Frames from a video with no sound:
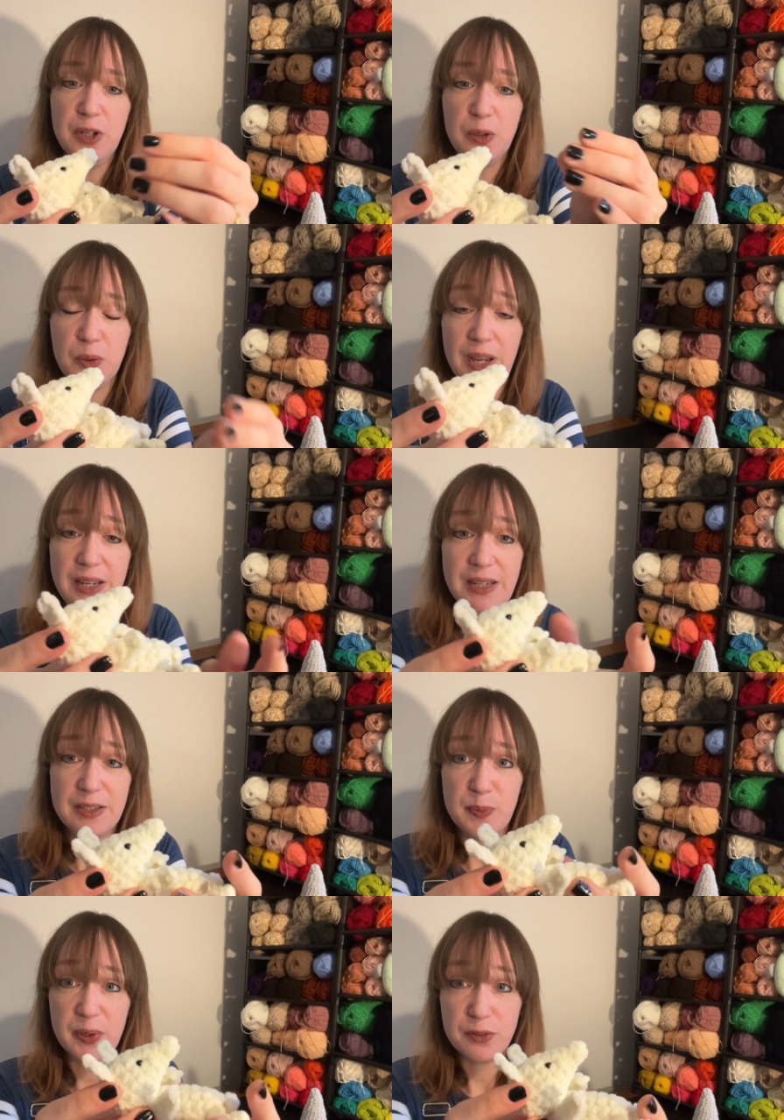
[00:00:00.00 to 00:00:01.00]
got any
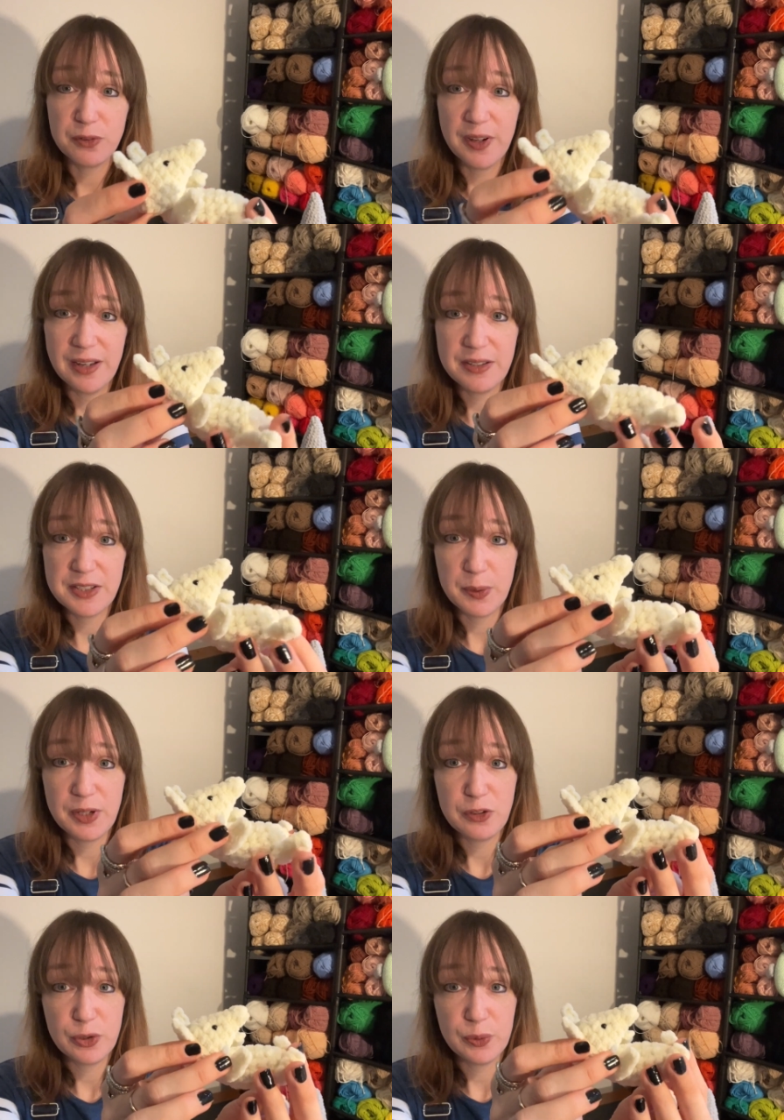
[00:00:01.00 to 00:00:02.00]
experience with hand sewing
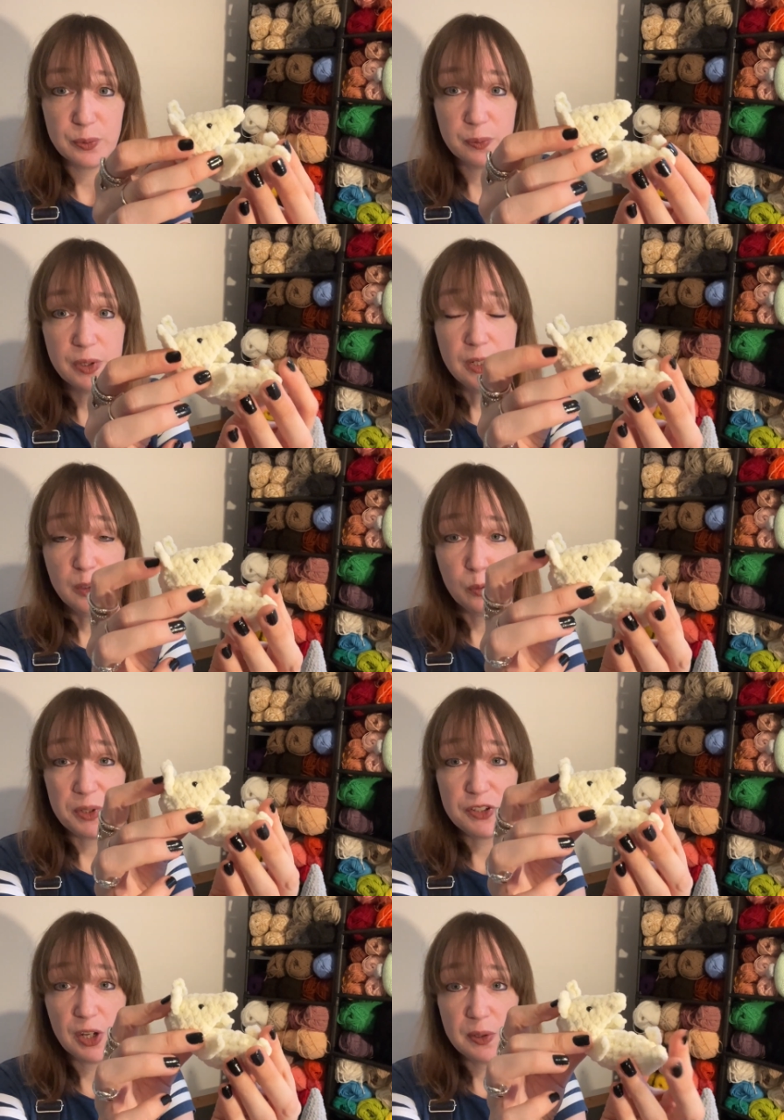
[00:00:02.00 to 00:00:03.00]
at all, you'll be
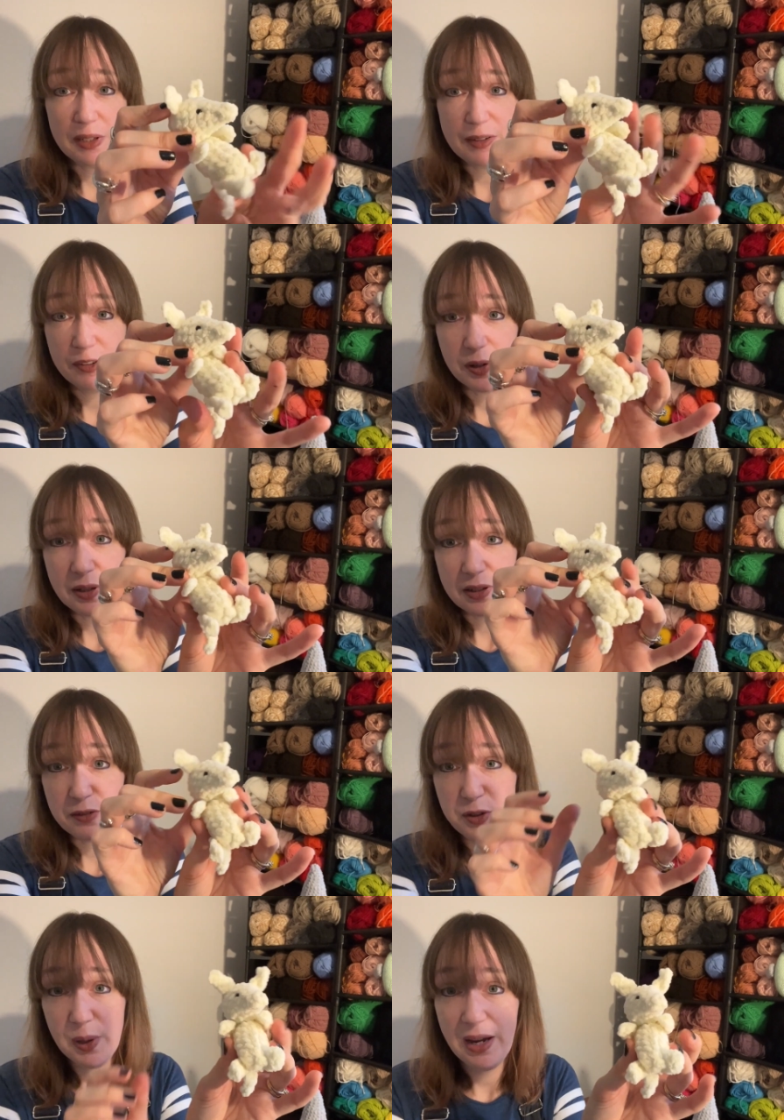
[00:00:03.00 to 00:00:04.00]
totally fine, and
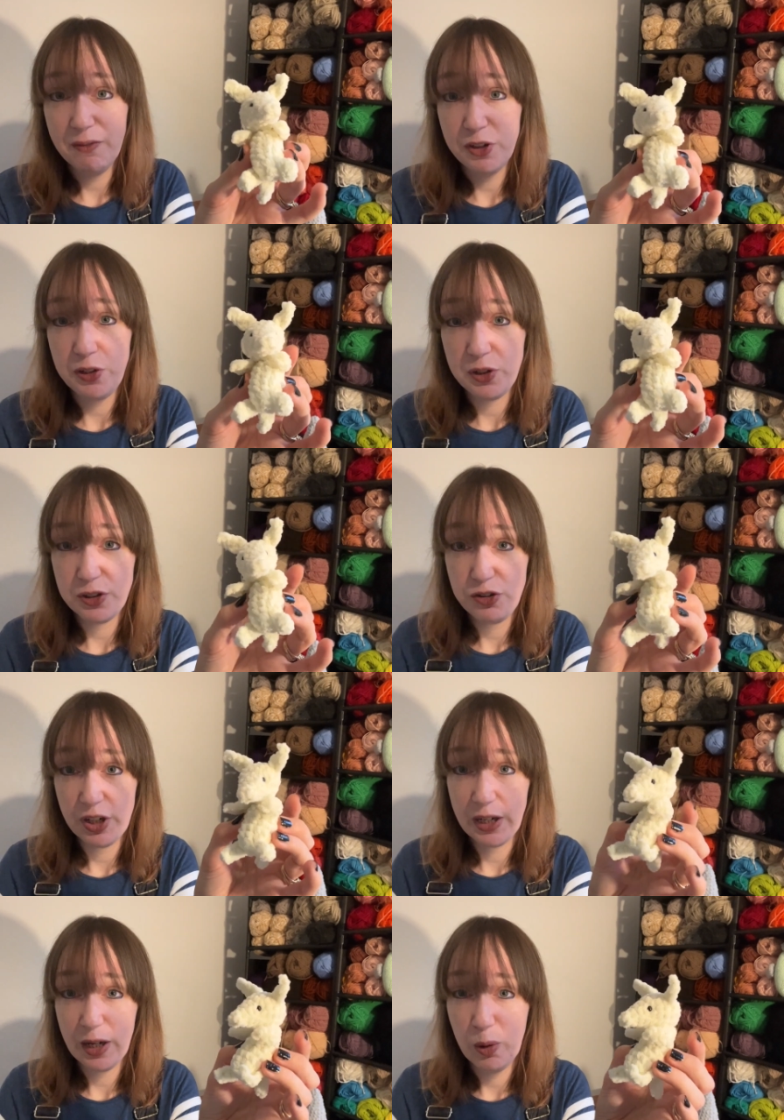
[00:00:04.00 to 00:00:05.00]
if you haven't, you can
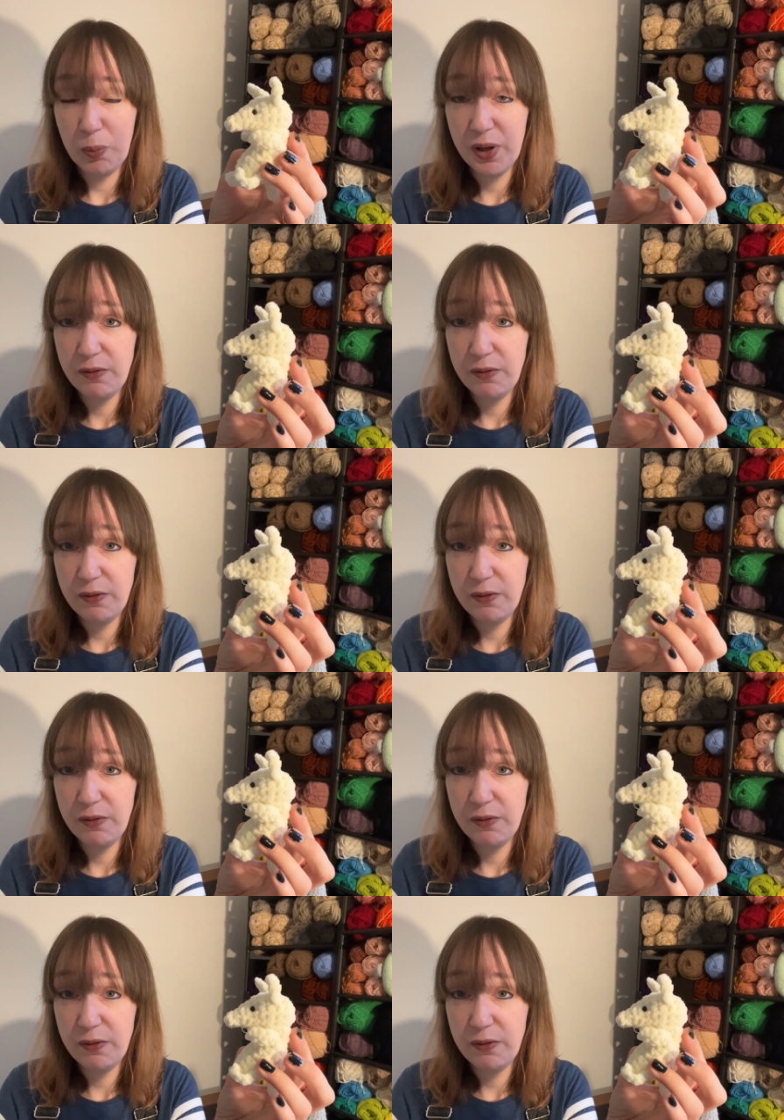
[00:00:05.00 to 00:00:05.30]
check out my